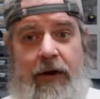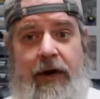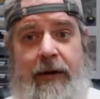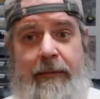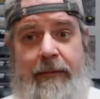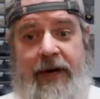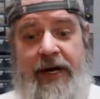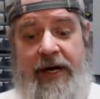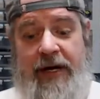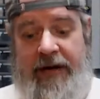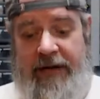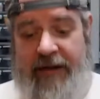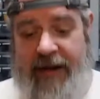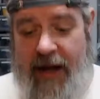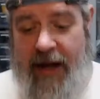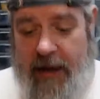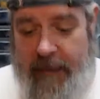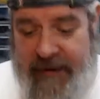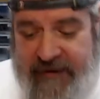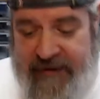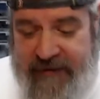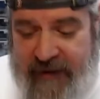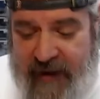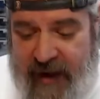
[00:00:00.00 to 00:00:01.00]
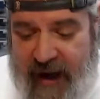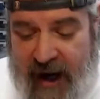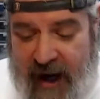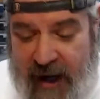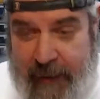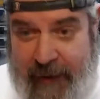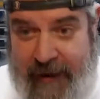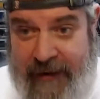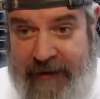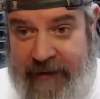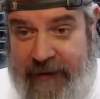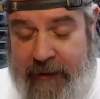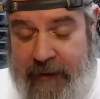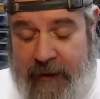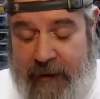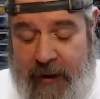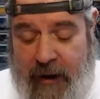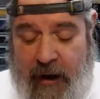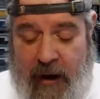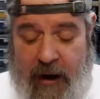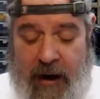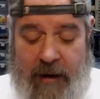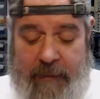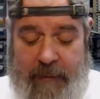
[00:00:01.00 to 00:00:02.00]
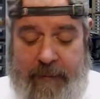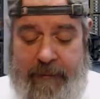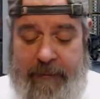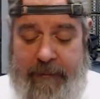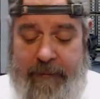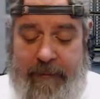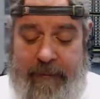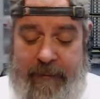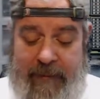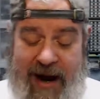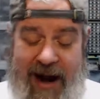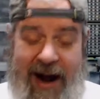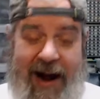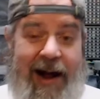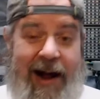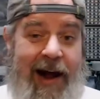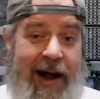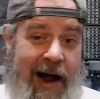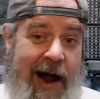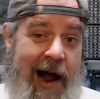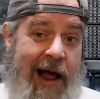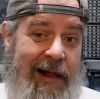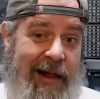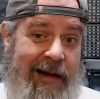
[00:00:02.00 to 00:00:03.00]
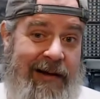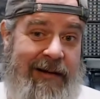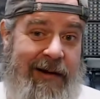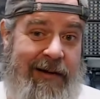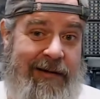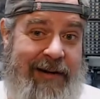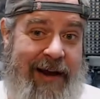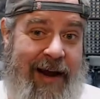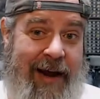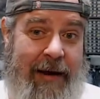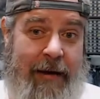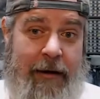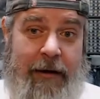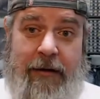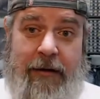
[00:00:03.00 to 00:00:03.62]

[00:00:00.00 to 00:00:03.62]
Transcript: meaning of the elements. Anyways, I like dark tan.